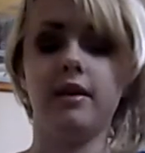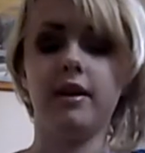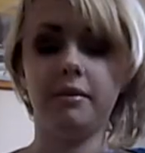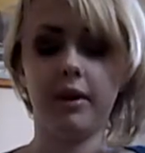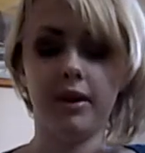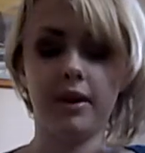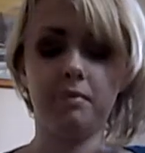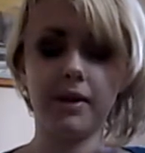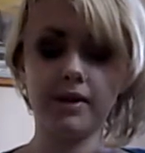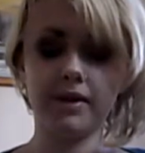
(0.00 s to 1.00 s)
Anyway,
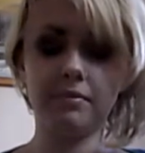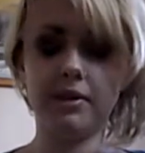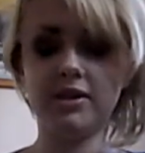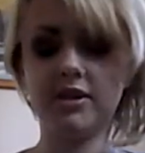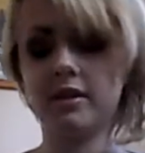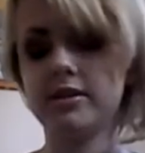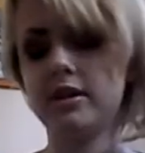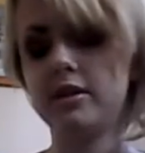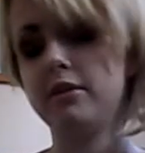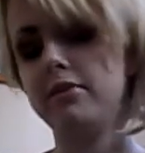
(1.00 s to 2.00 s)
Panda, my ch-
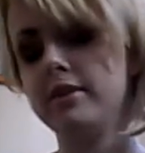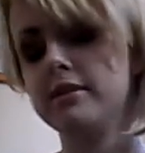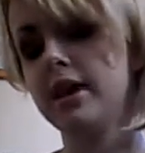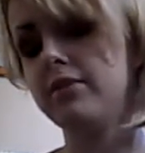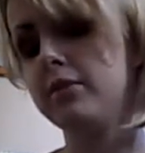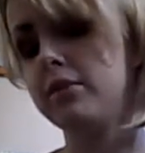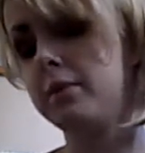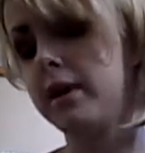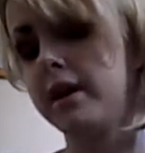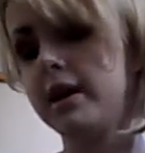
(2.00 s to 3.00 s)
Chanel feels haven't gone
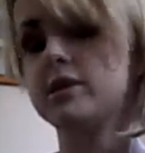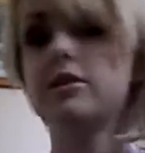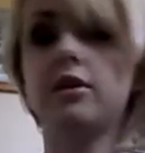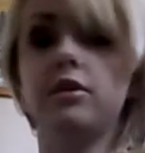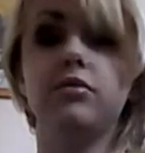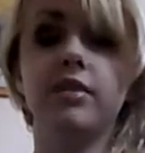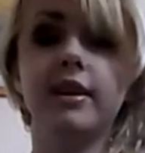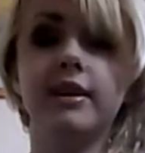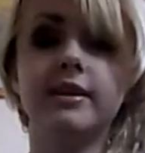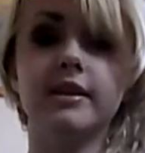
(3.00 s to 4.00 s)
away yet, so you
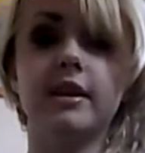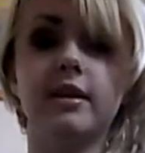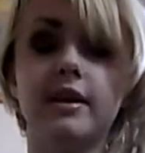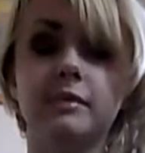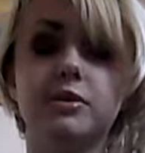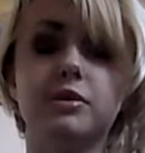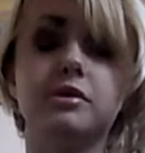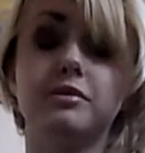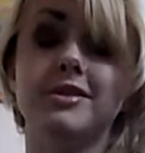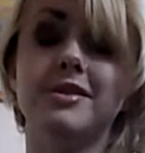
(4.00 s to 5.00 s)
really need to get your laptop
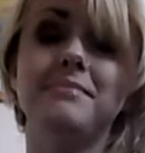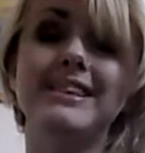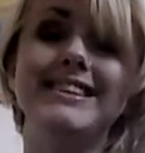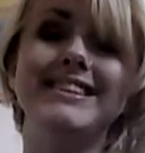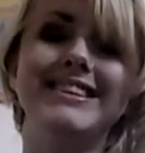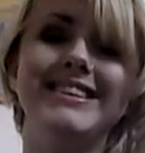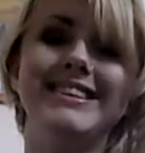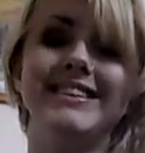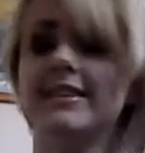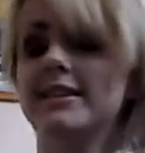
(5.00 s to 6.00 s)
sorted,
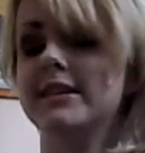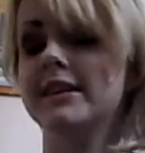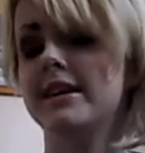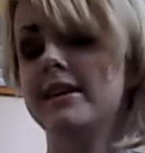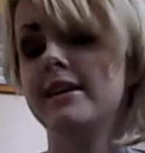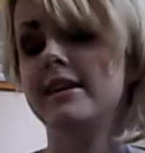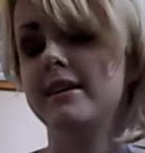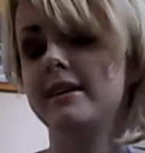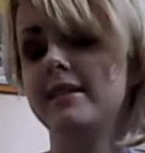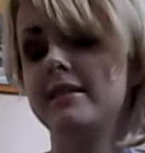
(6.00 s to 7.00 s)
please.
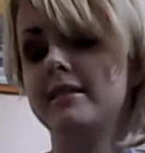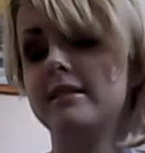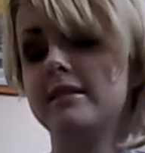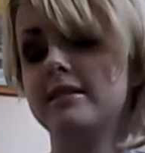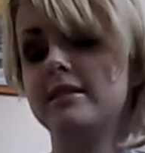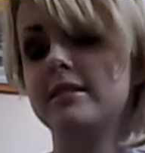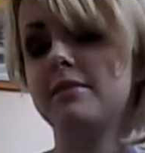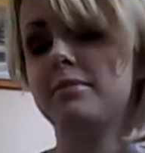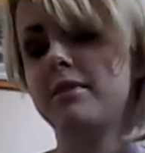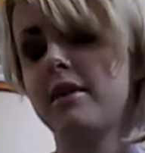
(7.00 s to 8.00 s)
Cause
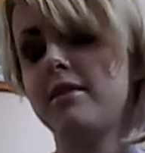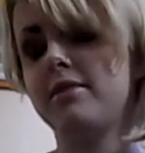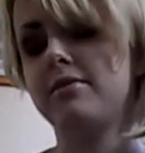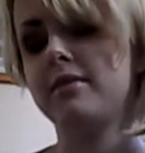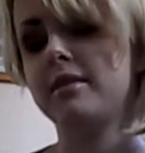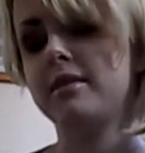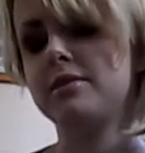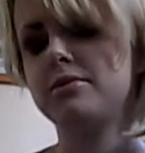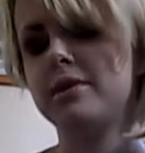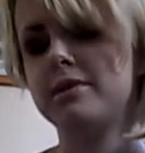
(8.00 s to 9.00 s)
I feel I've
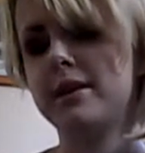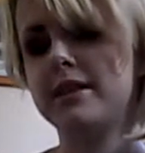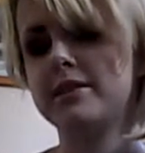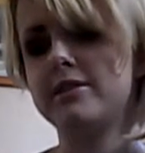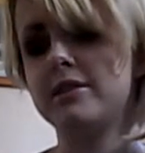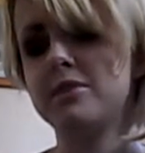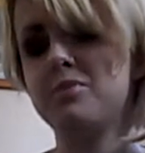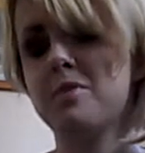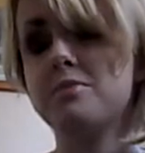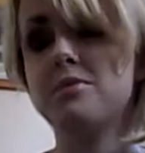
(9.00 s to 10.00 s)
it's really bad actually. This is
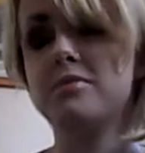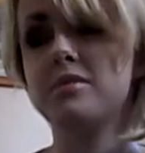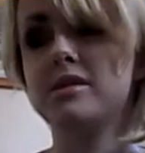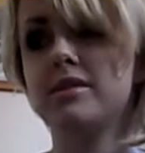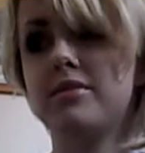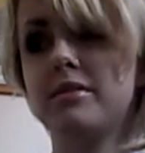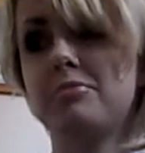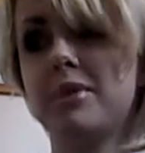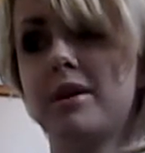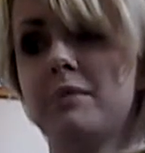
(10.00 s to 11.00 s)
probably the worst I've ever
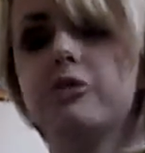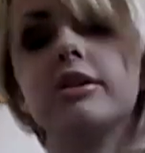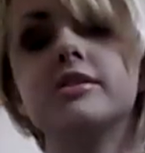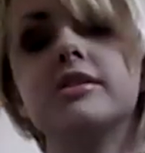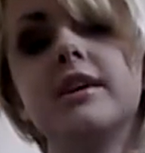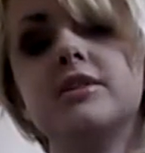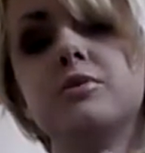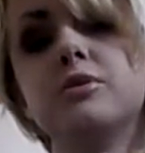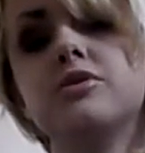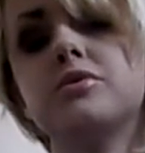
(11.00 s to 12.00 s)
been. I'm gradually
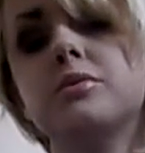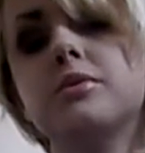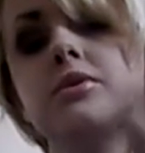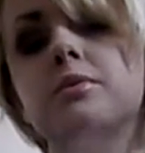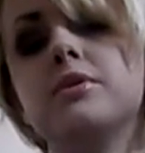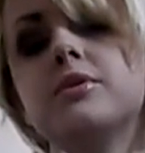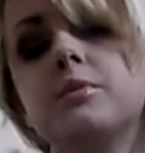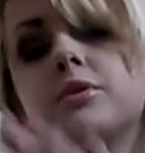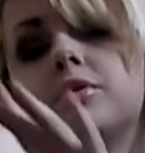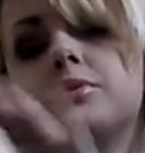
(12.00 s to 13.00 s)
getting worse and worse and worse
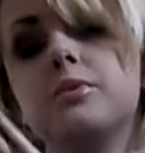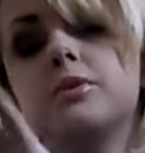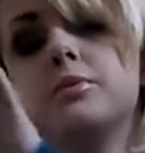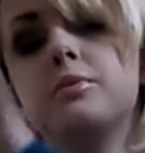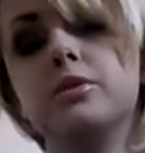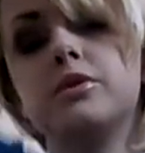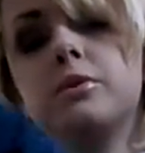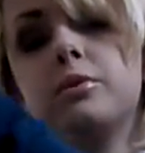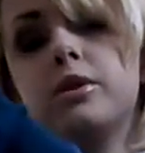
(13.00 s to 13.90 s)
and worse and worse and worse and